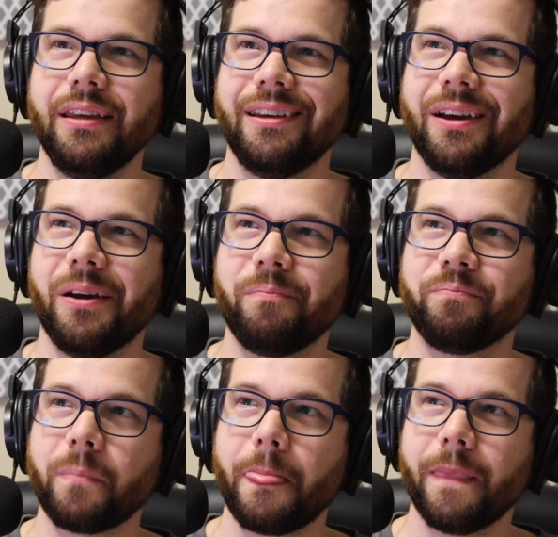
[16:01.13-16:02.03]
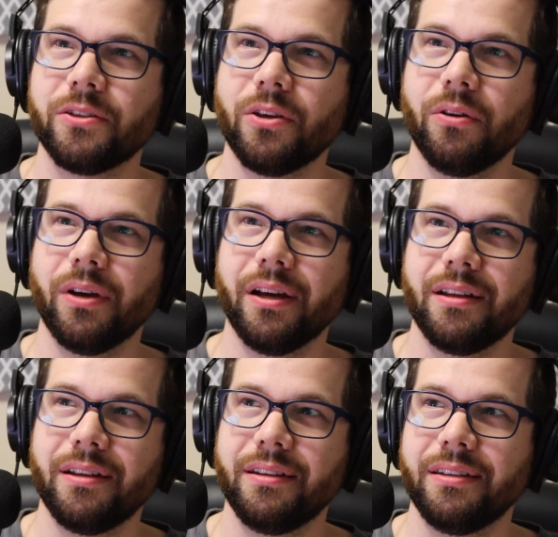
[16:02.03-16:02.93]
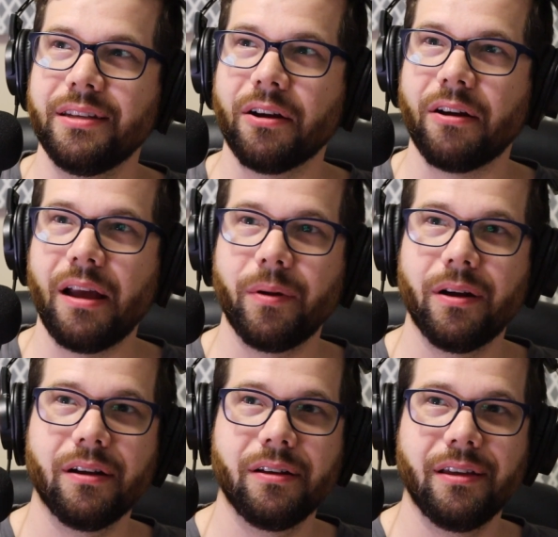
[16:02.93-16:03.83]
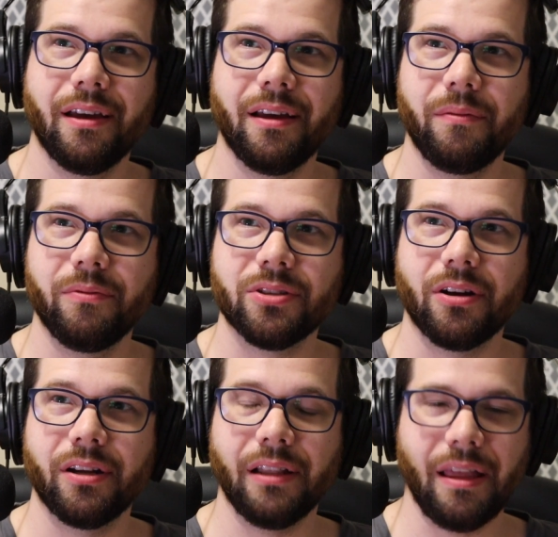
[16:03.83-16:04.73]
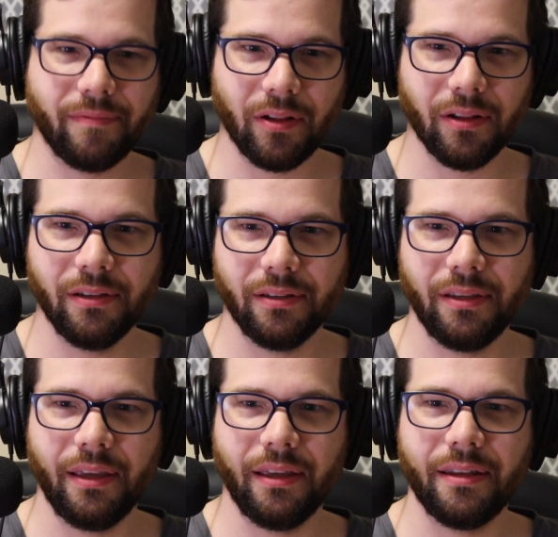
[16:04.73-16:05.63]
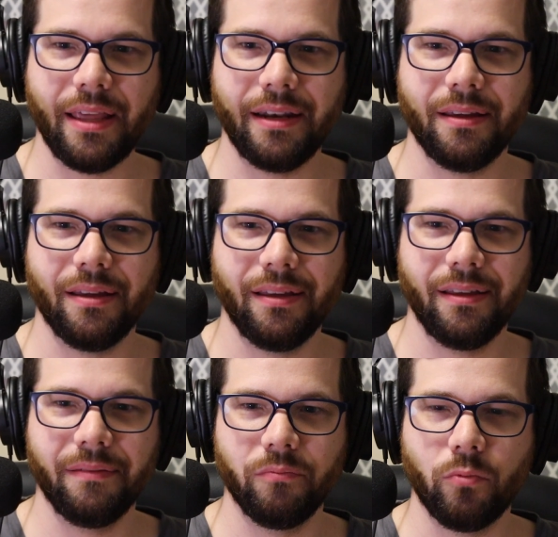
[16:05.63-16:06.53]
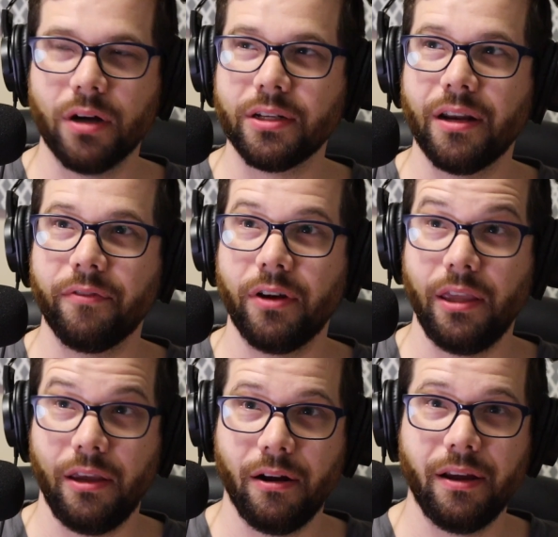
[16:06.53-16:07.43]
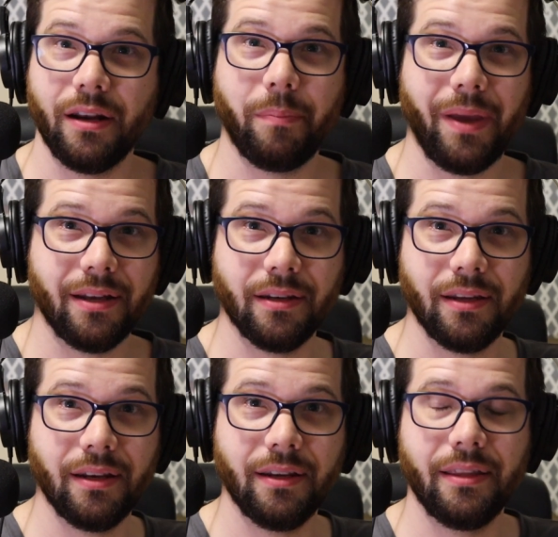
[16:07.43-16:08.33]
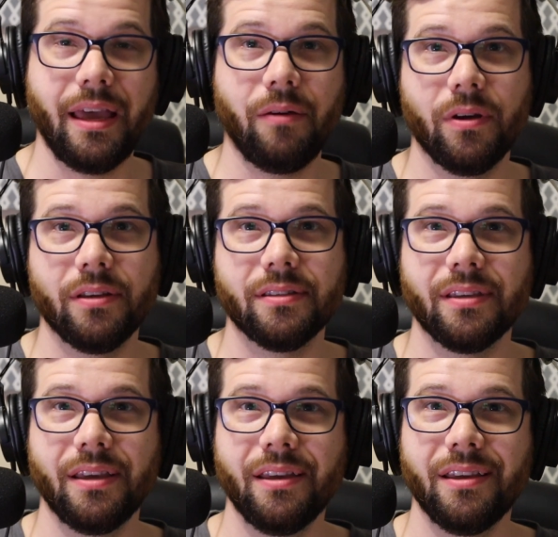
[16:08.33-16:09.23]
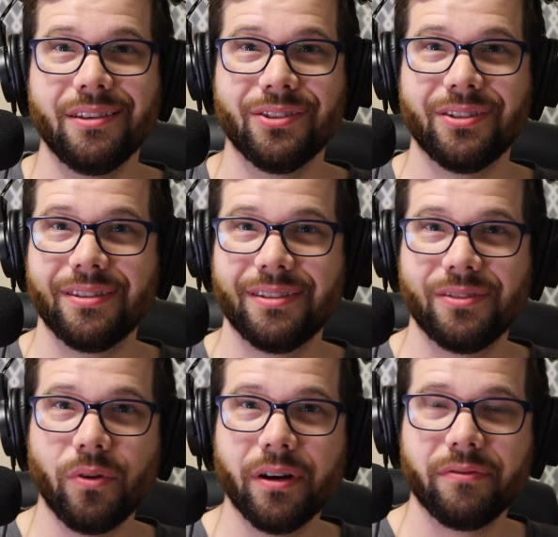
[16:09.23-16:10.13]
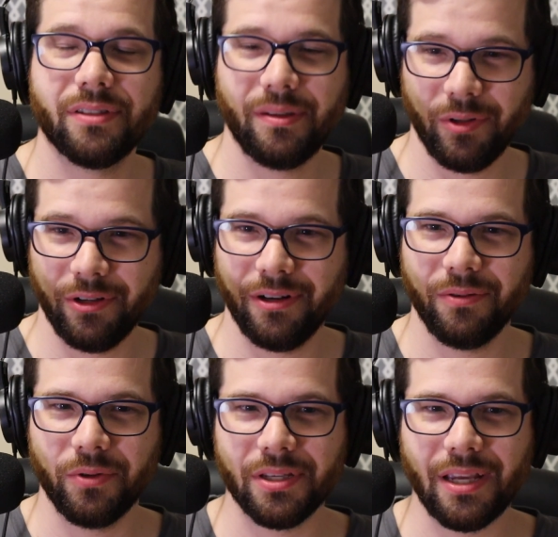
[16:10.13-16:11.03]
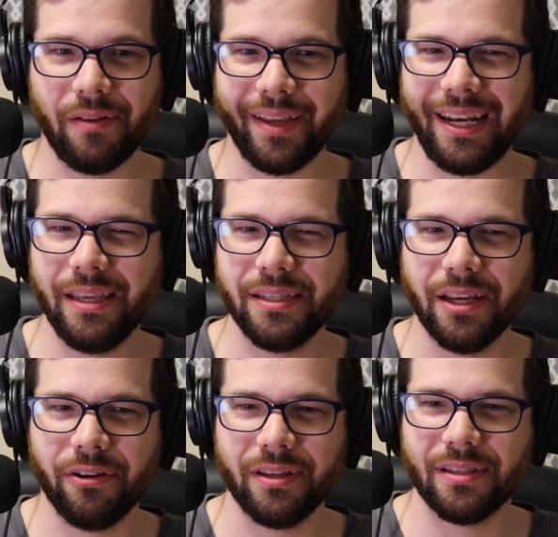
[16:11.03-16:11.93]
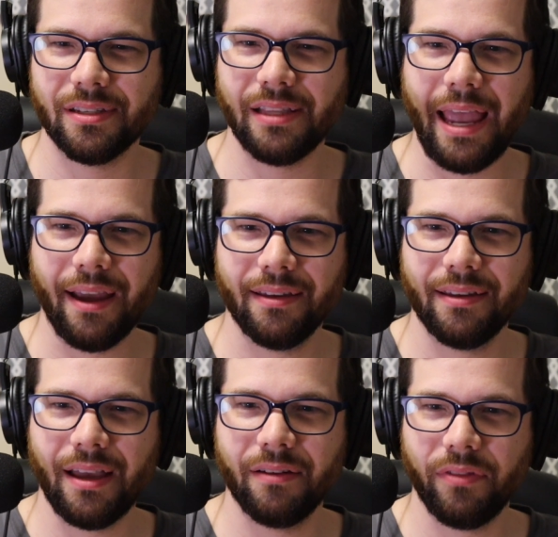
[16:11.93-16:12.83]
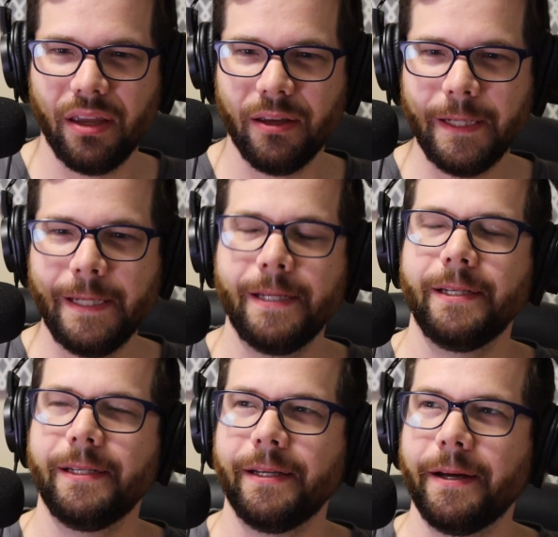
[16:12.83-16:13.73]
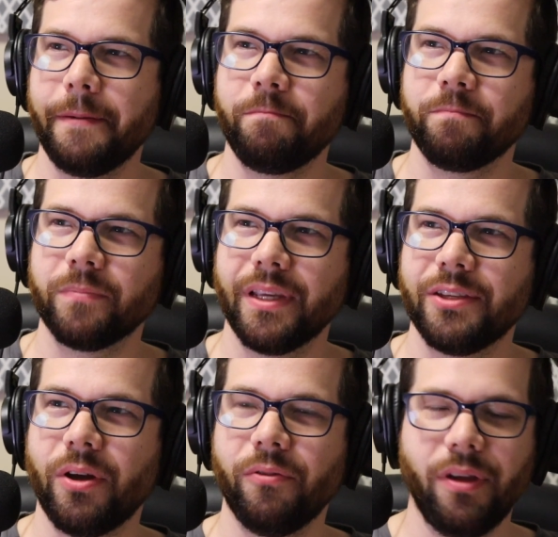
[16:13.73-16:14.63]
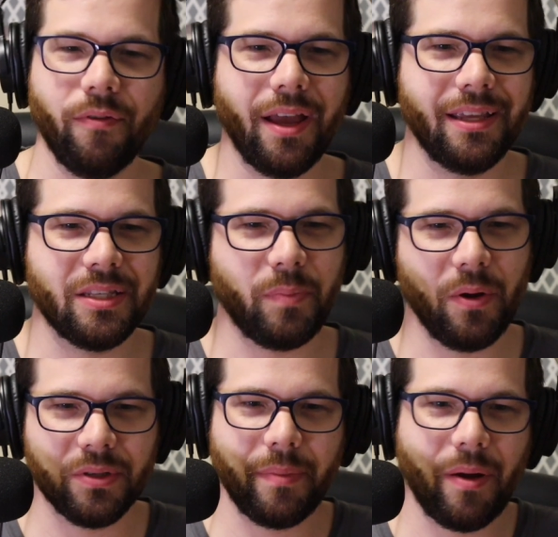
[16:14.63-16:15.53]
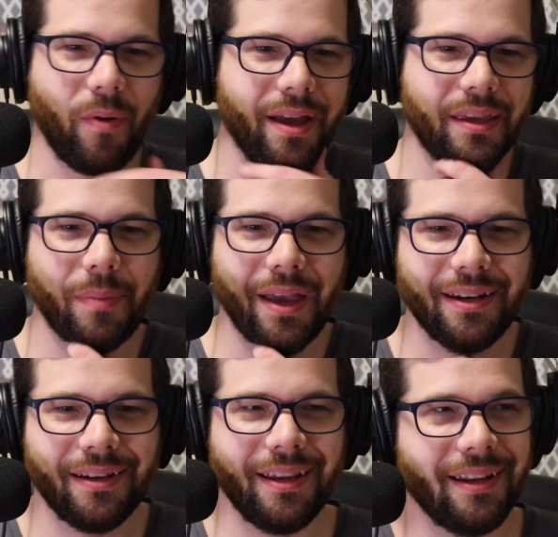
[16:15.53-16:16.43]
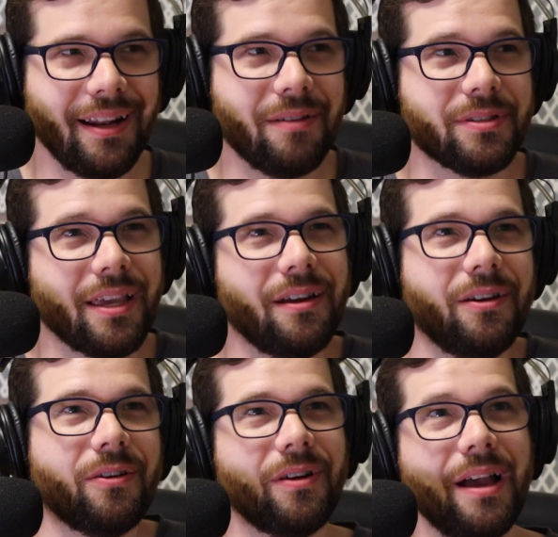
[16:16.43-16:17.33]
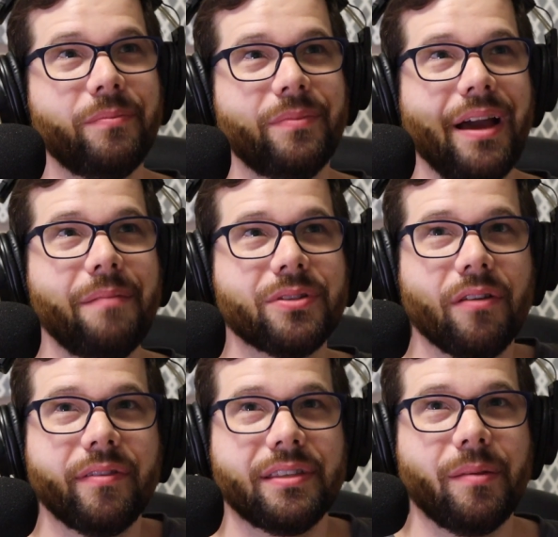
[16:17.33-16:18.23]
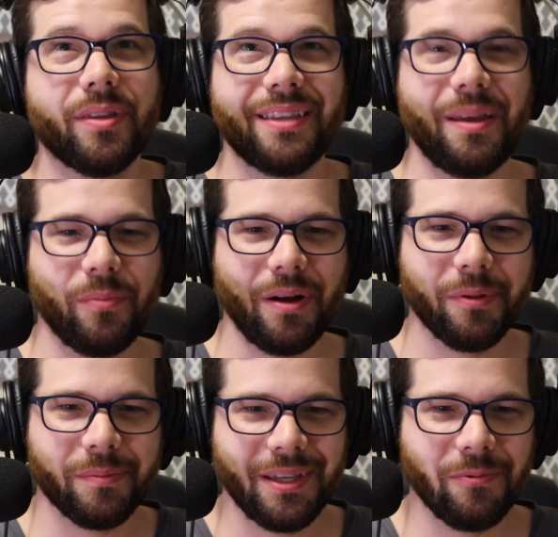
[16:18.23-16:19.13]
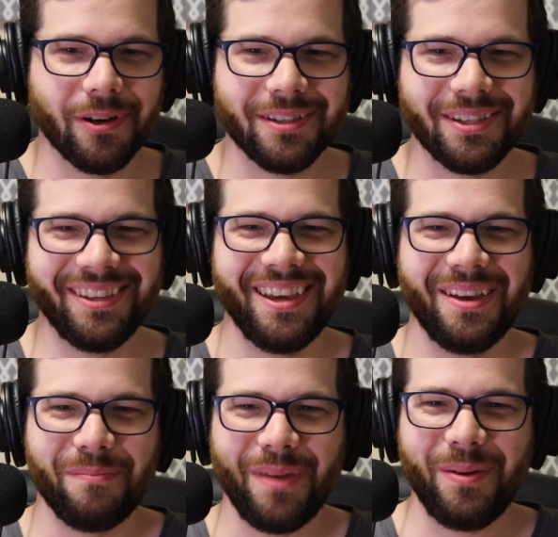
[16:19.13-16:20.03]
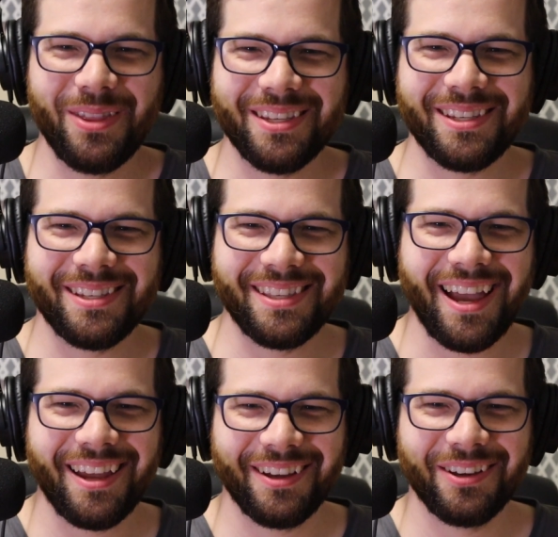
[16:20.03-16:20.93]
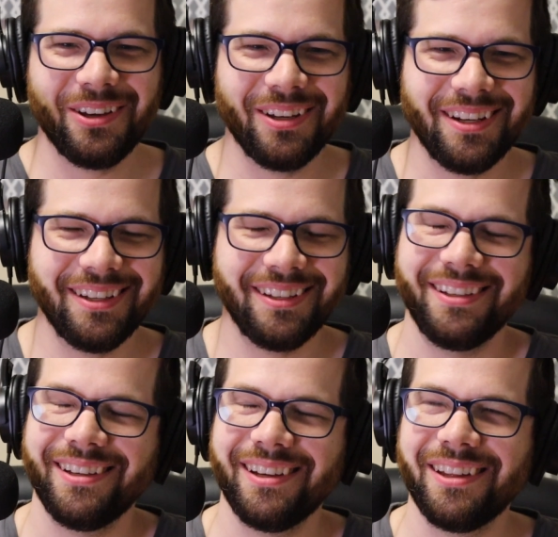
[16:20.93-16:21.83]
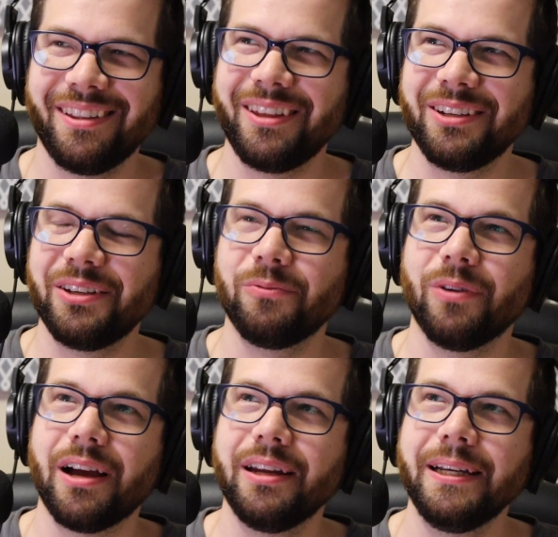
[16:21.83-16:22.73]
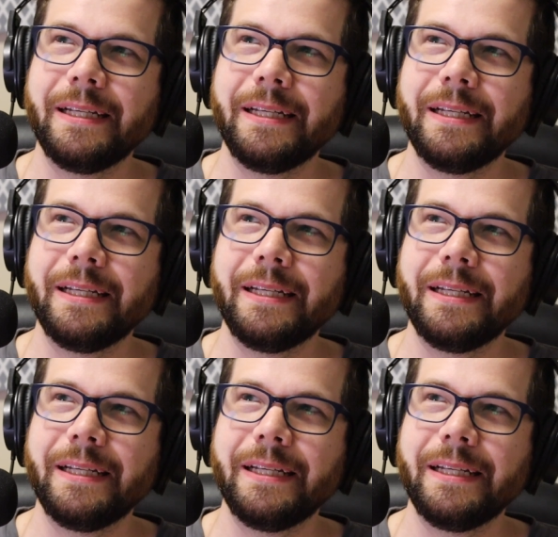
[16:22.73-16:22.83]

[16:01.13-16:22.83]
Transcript: Derek Reimer started Level and then worked on it for a year and abandoned it. And that was sort of similar, which is kind of like an asynchronous Slack kind of thing. And so I reread his post about why he abandoned it. And I was like, oh, I'm solving some of the same problems he was. Maybe this is not a good thing to work on.